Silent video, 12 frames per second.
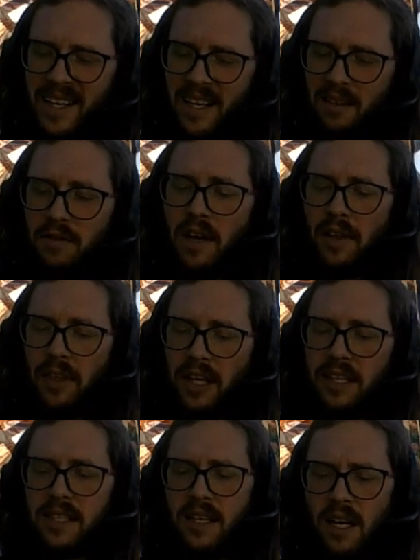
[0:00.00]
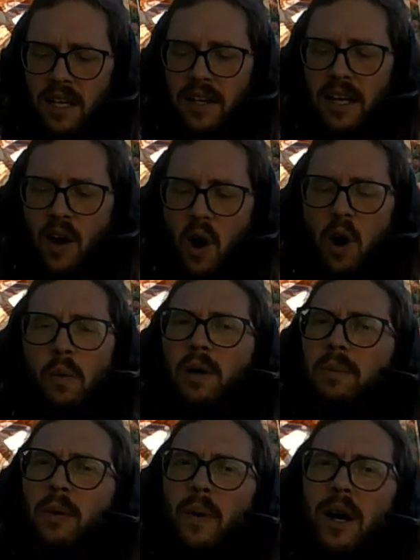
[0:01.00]
if nothing is done, then all will
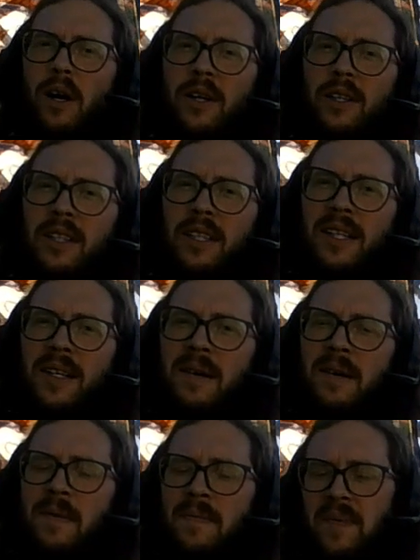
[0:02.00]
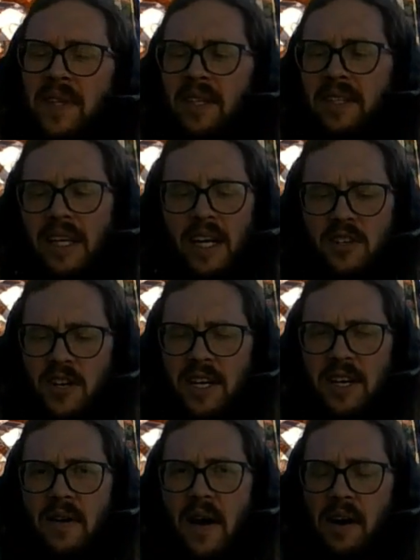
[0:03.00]
be well. Get your
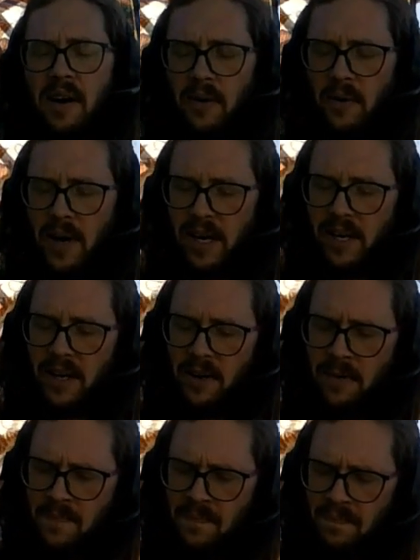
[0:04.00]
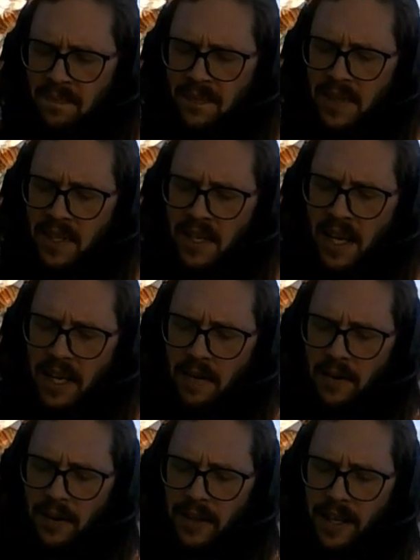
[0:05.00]
ego out of the way, in
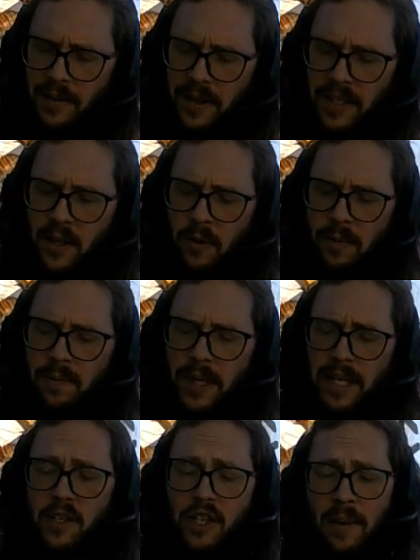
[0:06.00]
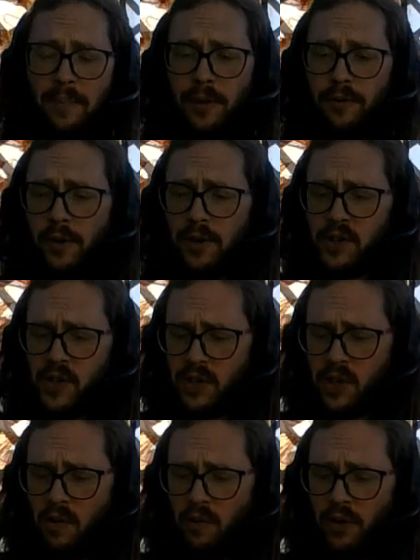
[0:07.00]
everything that we do. Because chapter 4
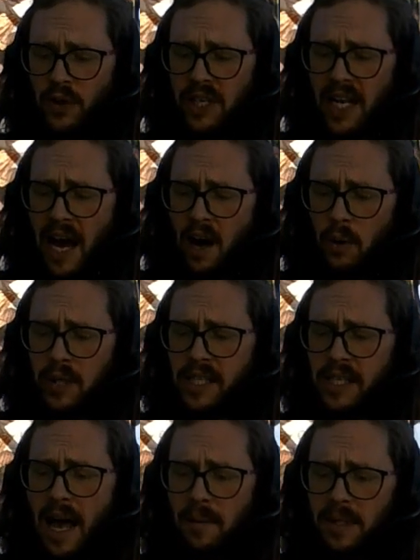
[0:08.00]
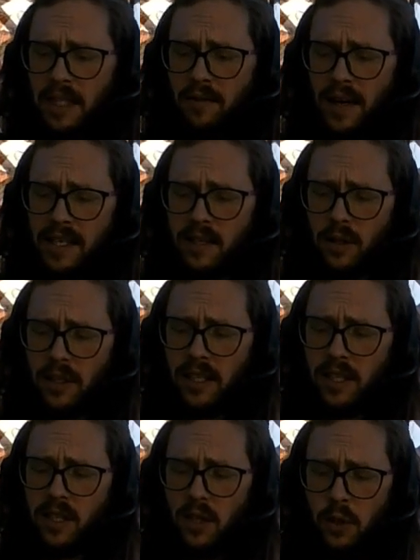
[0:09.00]
starts off with the Tao is an empty vessel. It
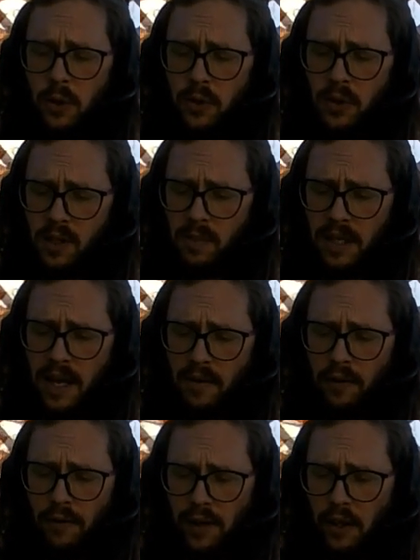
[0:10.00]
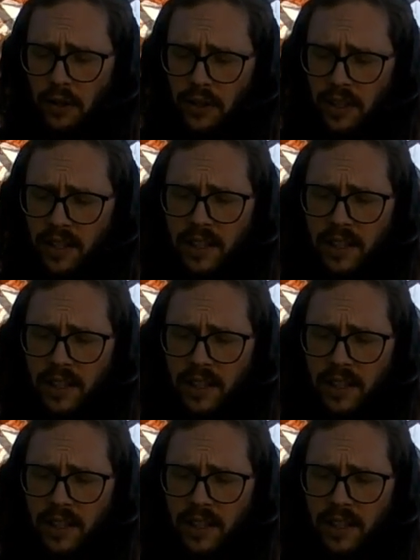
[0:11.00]
is used but never filled.